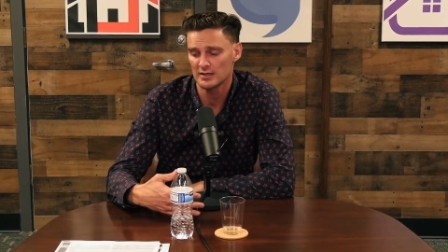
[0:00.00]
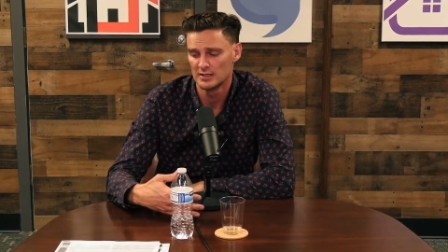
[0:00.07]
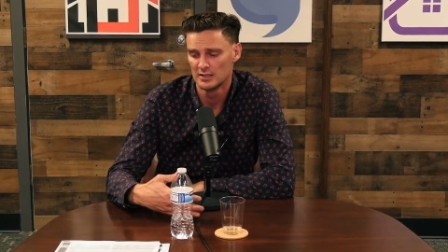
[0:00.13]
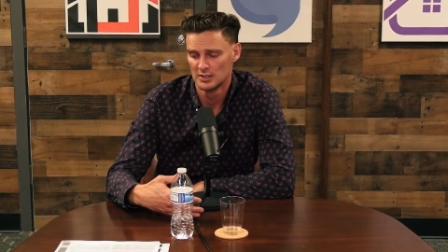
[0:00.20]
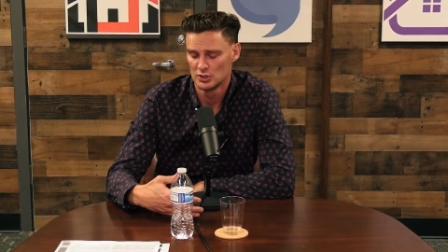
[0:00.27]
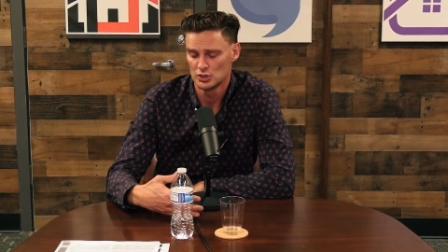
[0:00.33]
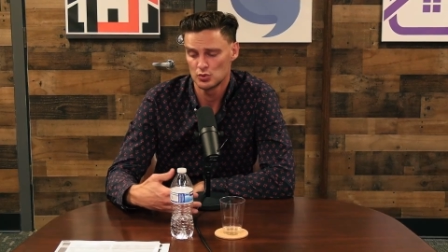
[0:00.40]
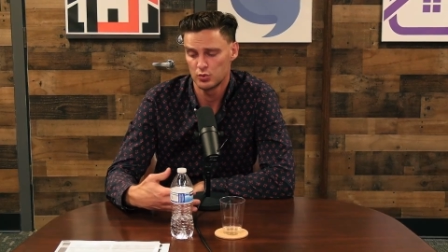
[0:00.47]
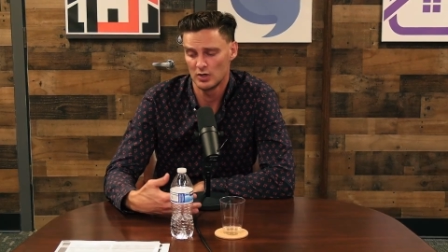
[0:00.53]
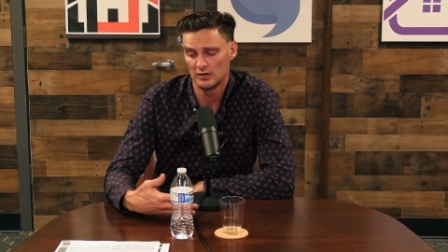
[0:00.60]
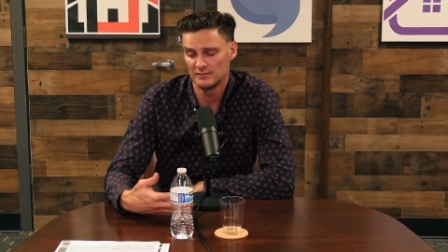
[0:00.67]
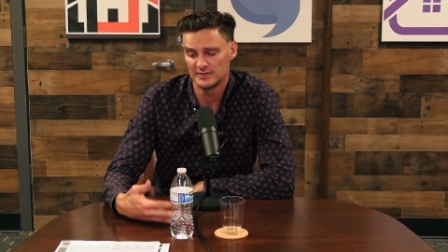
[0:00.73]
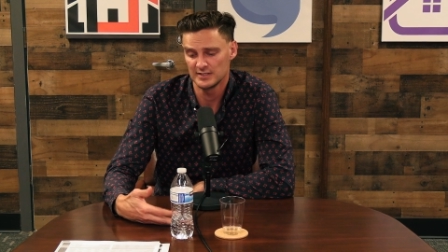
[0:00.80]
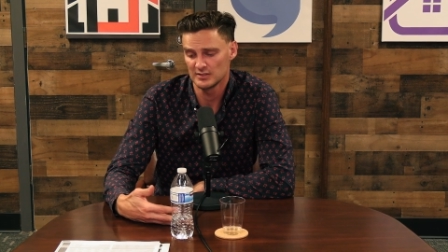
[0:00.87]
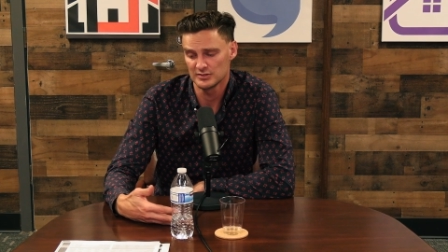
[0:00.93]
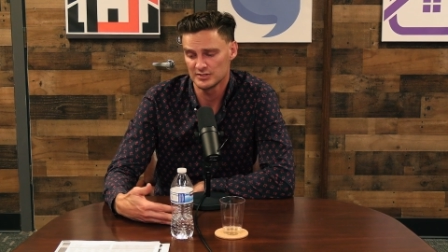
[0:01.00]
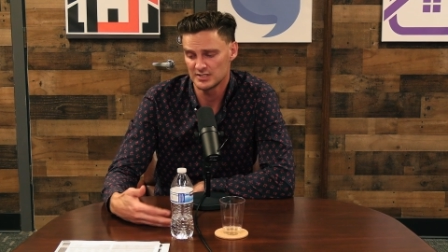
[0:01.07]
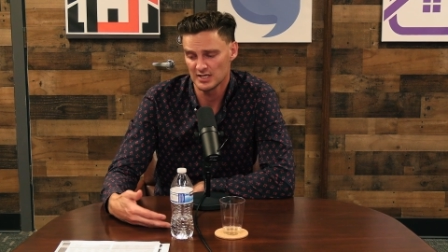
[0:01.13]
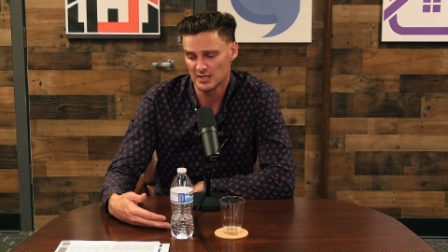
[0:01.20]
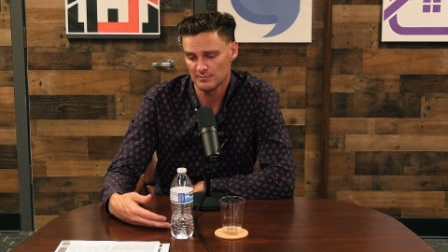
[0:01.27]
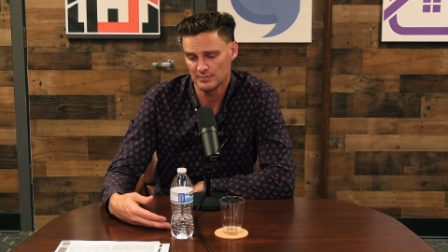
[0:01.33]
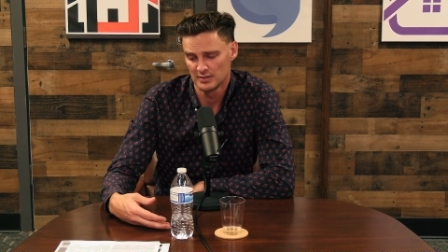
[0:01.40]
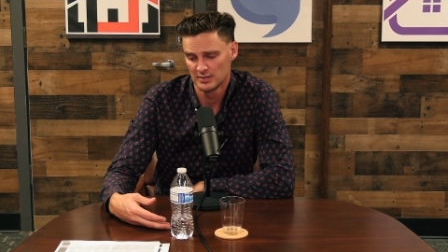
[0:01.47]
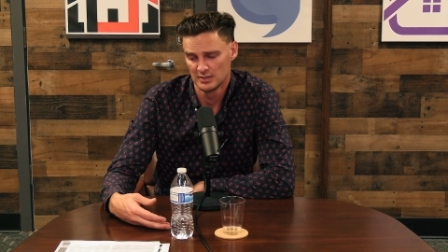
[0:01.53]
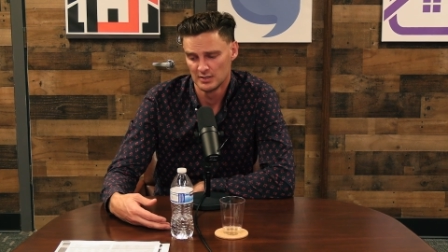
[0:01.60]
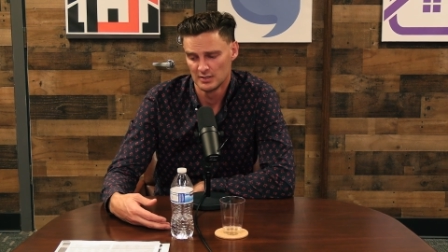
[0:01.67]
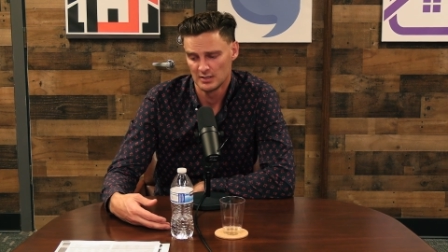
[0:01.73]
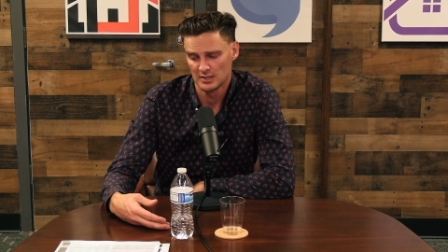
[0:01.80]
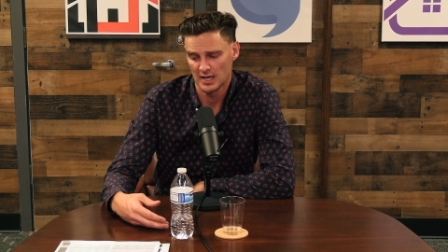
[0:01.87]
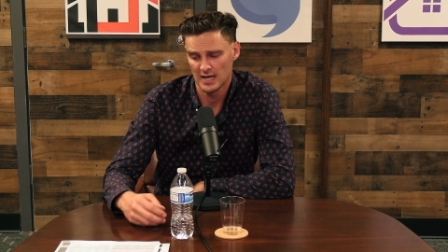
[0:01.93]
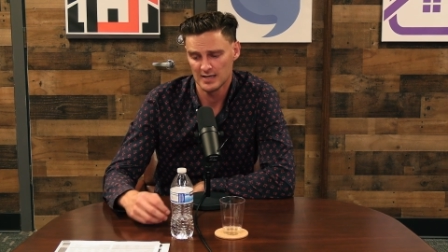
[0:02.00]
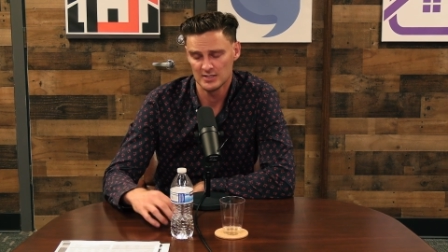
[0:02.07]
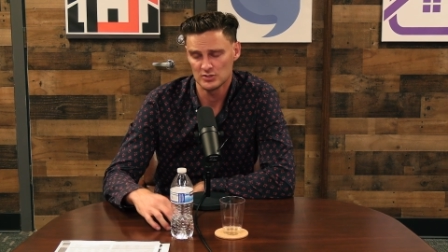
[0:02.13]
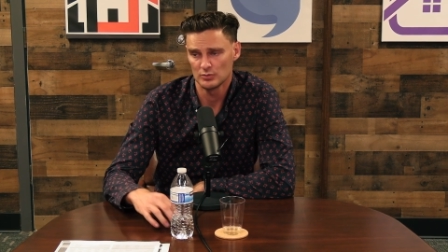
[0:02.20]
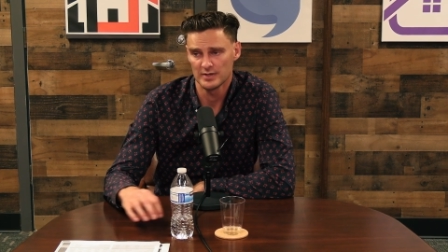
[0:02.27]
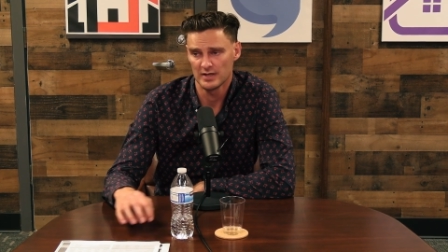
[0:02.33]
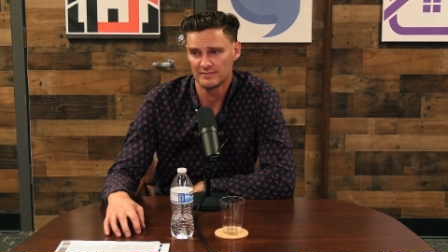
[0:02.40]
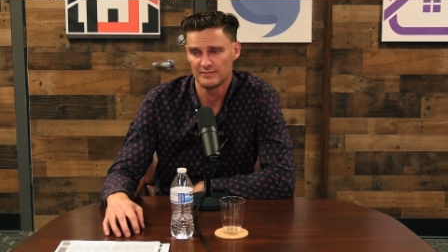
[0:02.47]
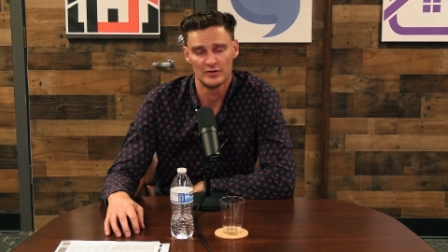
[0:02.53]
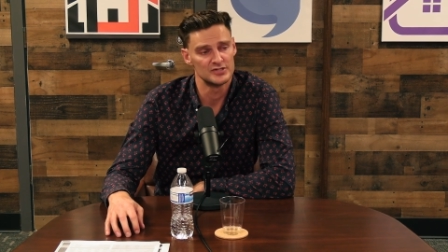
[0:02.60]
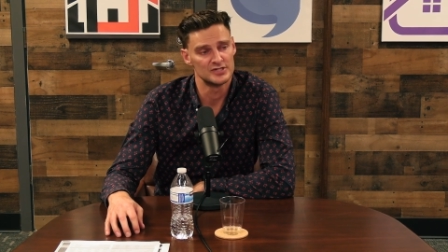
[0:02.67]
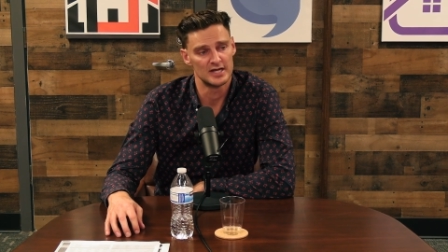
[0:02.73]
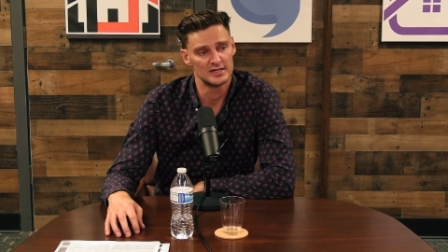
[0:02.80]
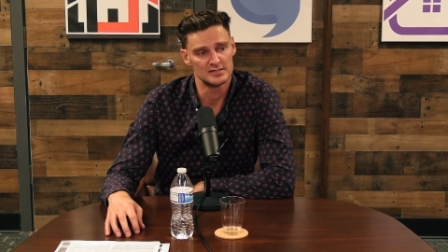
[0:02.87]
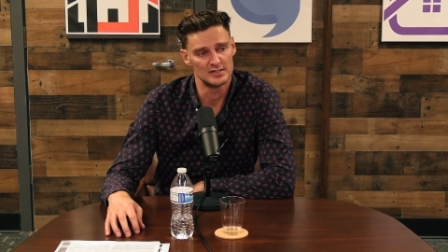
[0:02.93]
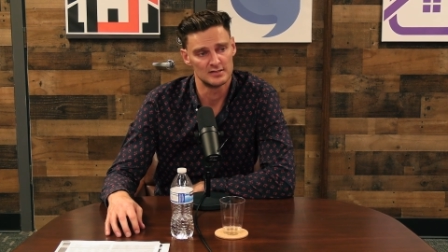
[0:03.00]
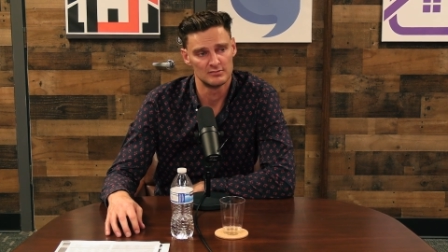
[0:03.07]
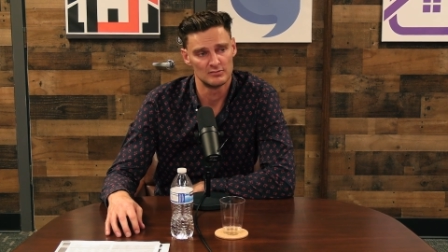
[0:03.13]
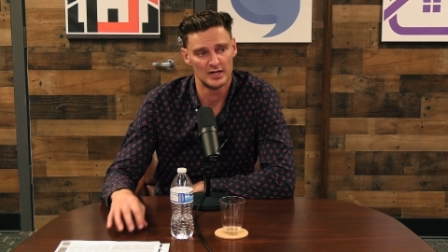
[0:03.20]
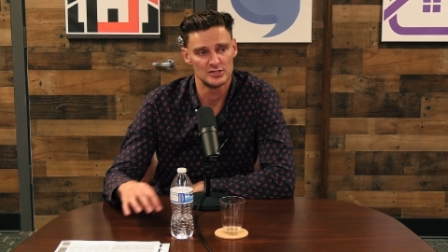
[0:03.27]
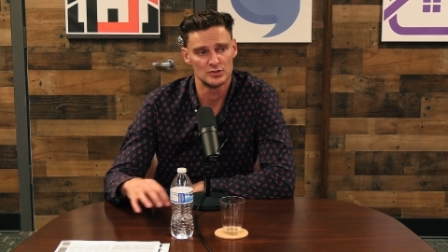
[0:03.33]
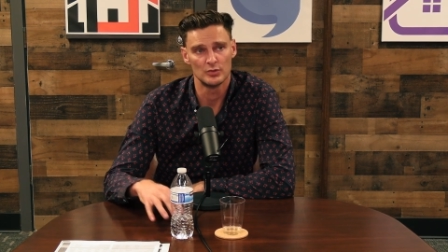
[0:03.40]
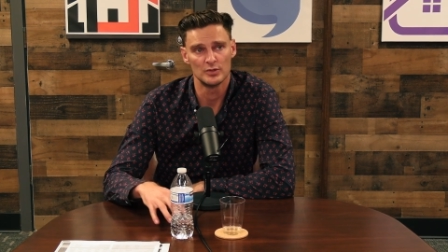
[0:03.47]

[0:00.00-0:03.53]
are twelve deals deep and this will be our first exit, right?